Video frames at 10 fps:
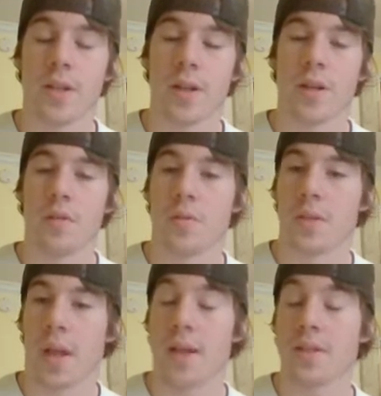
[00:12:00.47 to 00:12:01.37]
there,
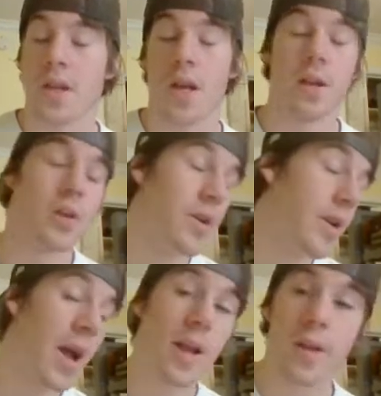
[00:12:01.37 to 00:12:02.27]
Kangaskhan could
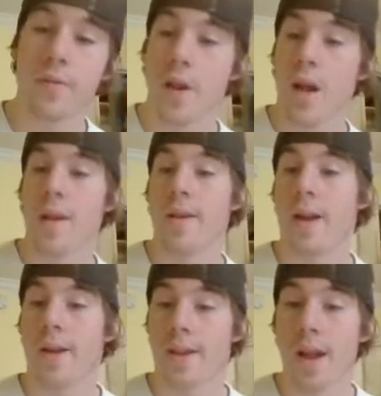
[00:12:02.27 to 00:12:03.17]
not have gotten
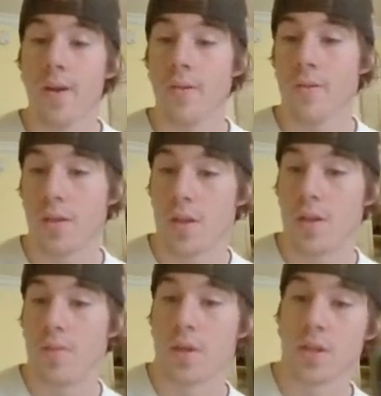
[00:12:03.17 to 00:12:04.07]
knocked out
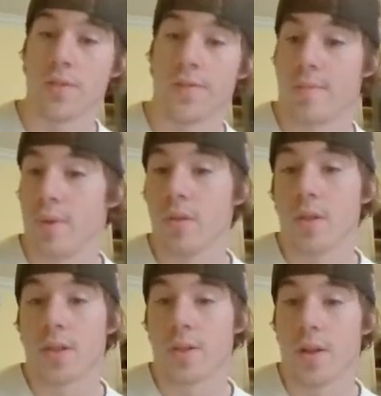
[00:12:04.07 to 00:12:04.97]
because of his
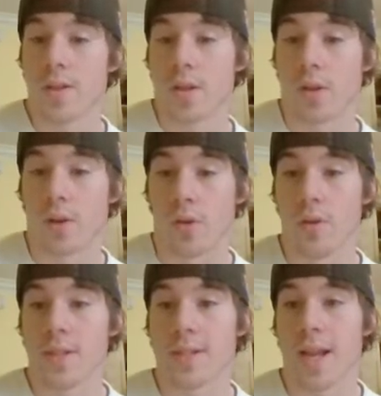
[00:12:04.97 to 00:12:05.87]
ability. So that's a
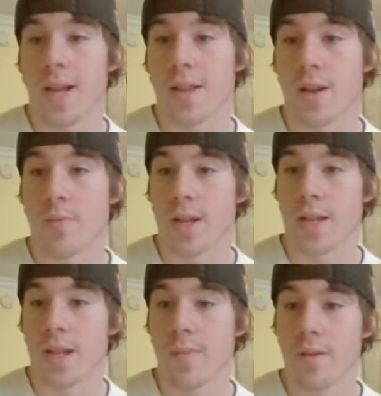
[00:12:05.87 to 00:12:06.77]
good attack there by
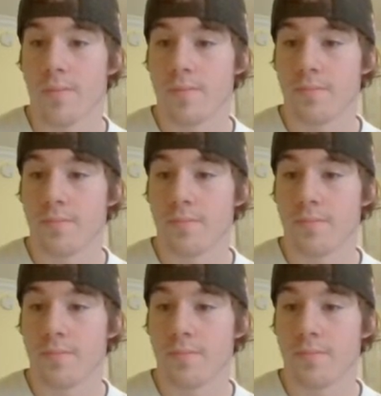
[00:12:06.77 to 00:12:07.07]
Demon.